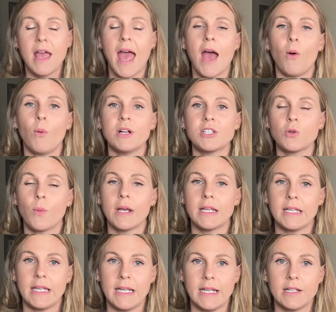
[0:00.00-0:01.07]
and what do I
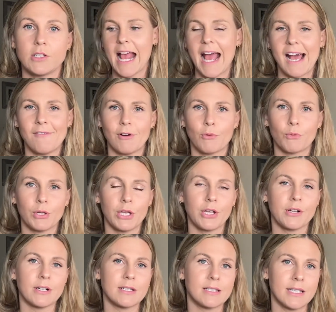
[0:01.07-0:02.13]
need to have a really
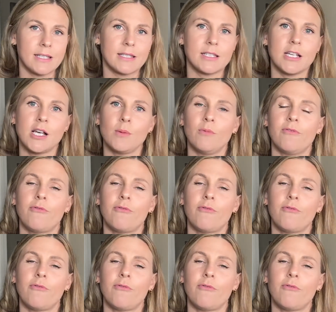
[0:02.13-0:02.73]
good system